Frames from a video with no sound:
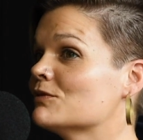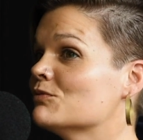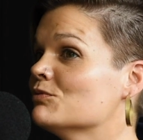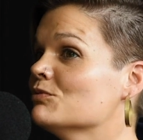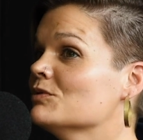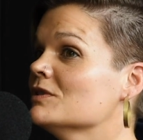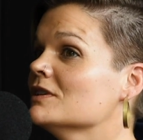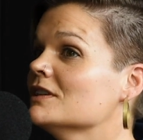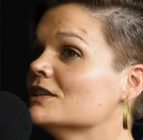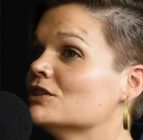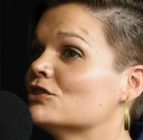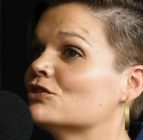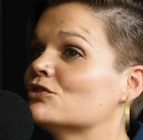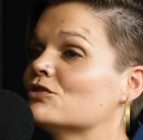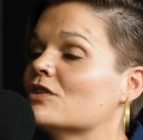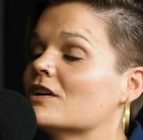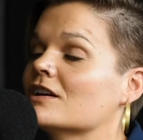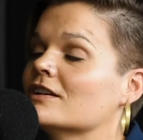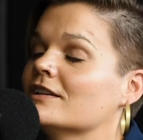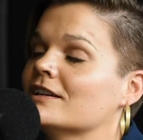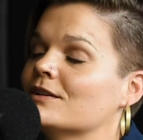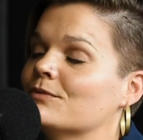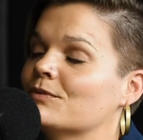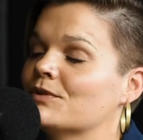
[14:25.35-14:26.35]
really
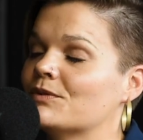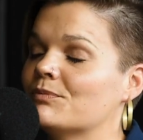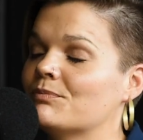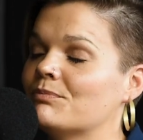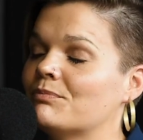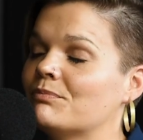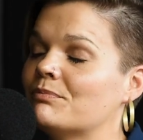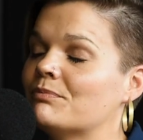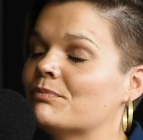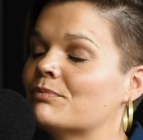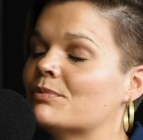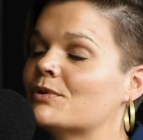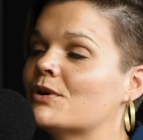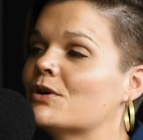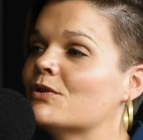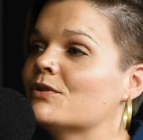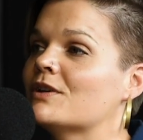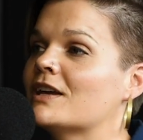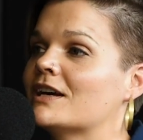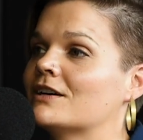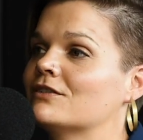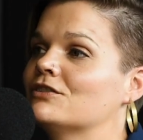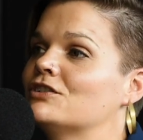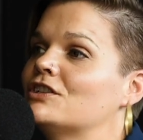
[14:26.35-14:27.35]
struggling with
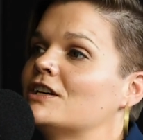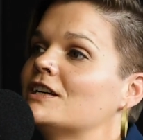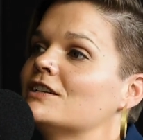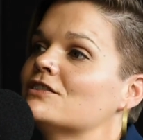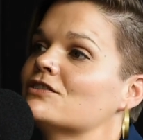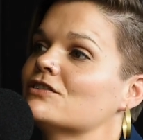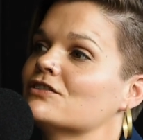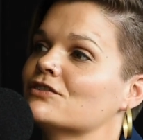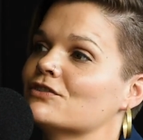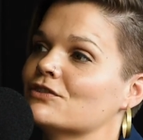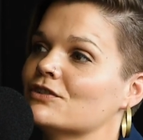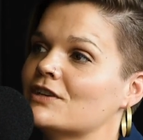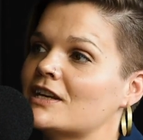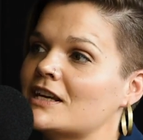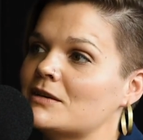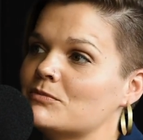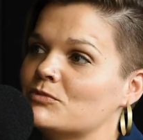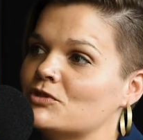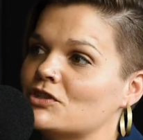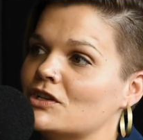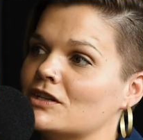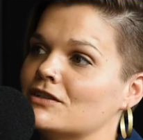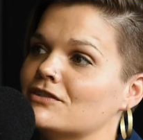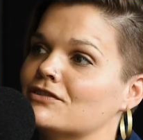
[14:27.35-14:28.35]
pronoun changes or
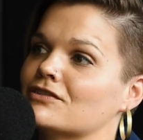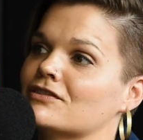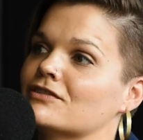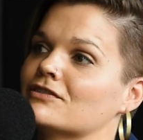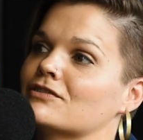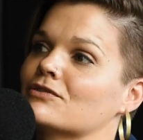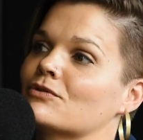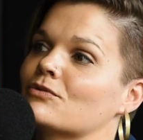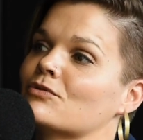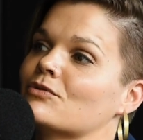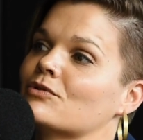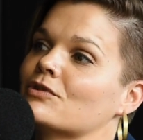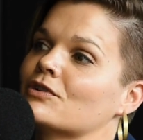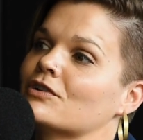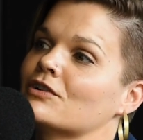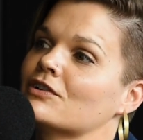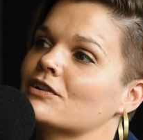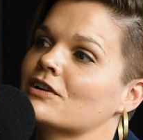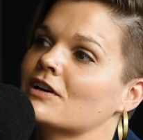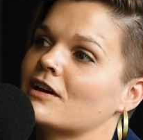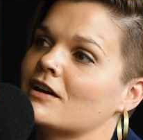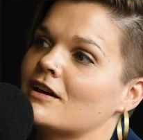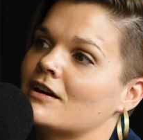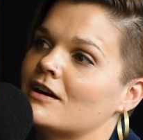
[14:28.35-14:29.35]
name changes,
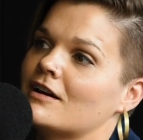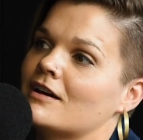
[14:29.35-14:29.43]
or,